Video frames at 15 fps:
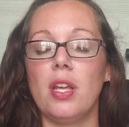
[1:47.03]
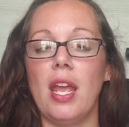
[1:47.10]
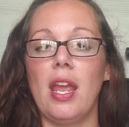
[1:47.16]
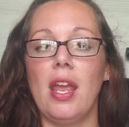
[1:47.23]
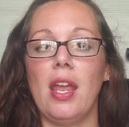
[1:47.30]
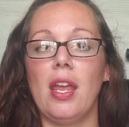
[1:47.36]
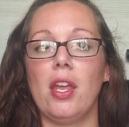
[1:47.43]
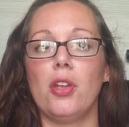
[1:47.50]

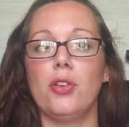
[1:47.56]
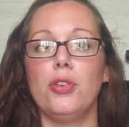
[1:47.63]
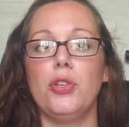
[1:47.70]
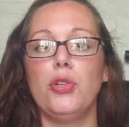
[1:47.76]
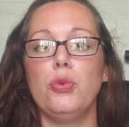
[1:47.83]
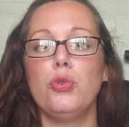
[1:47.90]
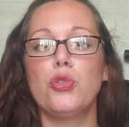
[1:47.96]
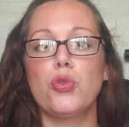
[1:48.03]
a
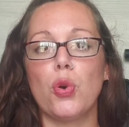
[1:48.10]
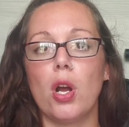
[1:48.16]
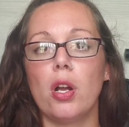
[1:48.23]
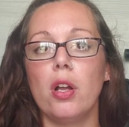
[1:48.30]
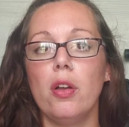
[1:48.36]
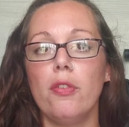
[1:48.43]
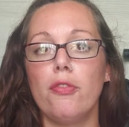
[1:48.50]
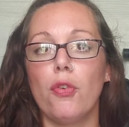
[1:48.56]
new
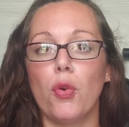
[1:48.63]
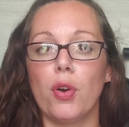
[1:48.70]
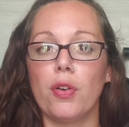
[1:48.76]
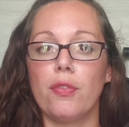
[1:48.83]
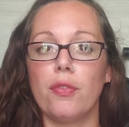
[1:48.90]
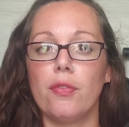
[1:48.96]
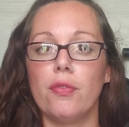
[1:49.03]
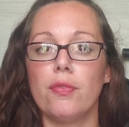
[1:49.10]
drug for